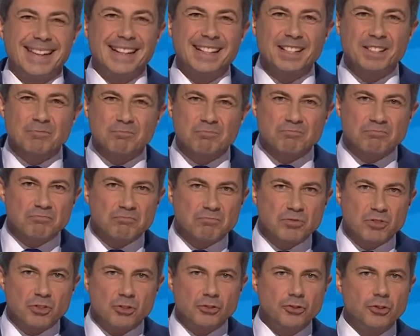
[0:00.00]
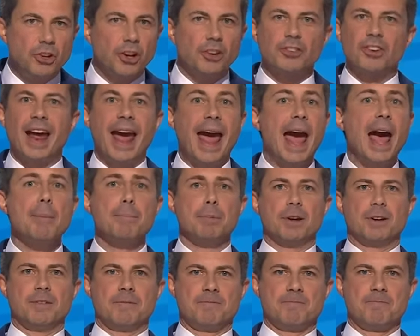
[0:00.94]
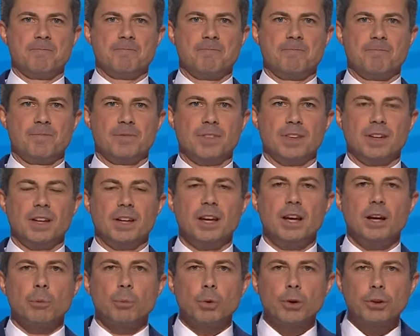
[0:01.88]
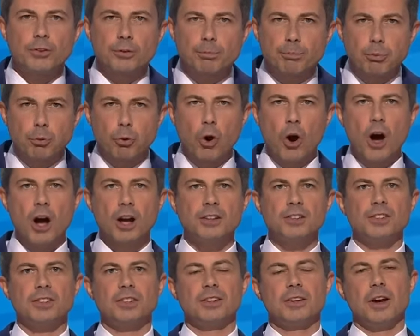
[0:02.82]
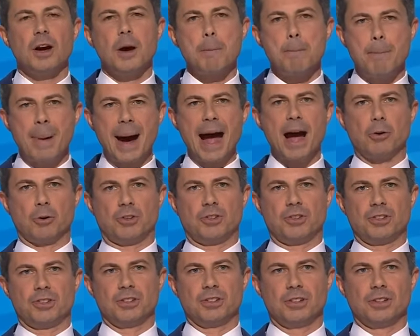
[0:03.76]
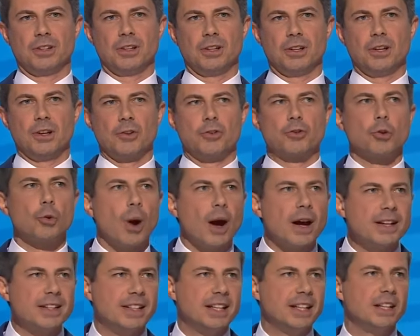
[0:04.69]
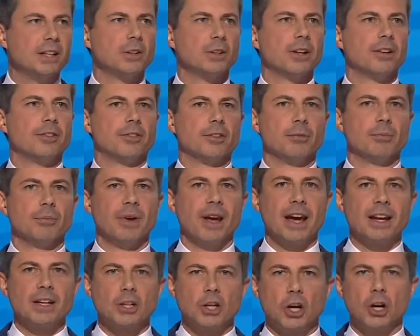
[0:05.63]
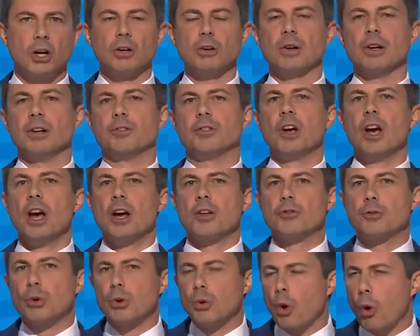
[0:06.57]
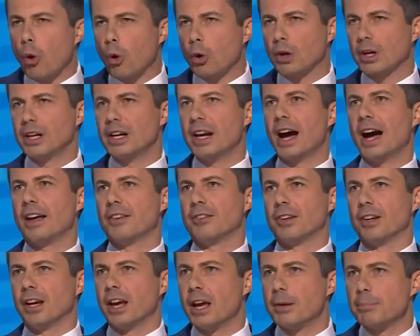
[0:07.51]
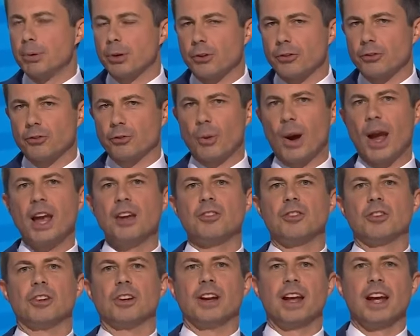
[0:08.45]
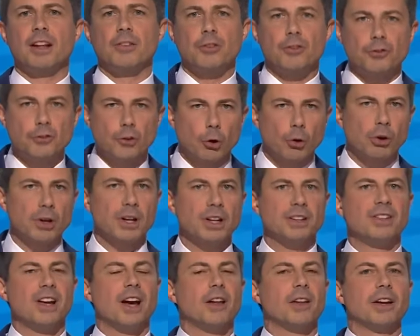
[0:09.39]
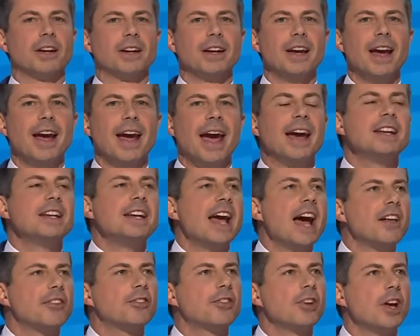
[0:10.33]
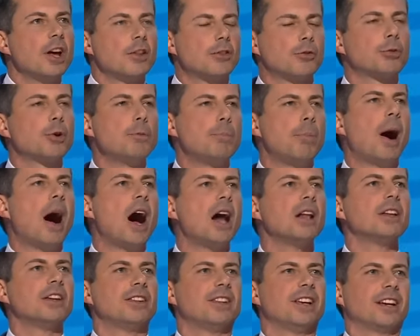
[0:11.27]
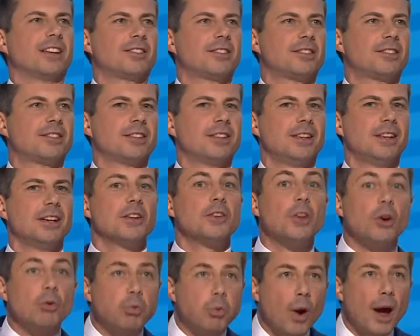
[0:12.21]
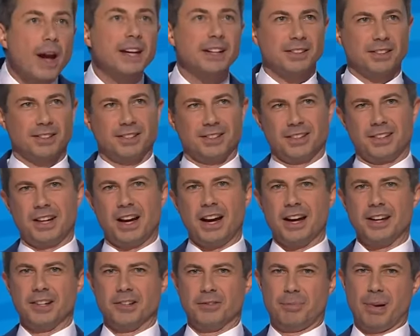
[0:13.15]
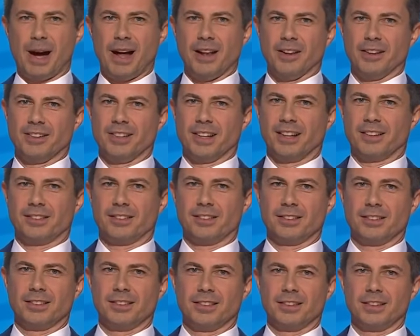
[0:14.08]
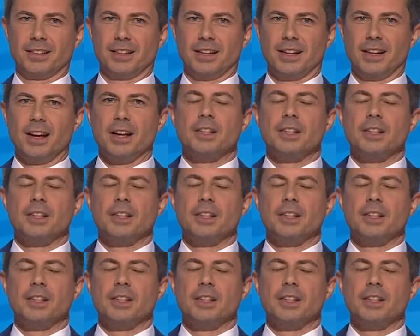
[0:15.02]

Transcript: that didn't just happen, it was brought about through idealism and courage, through organizing and persuasion and storytelling, and yes, through politics, the right kind of politics,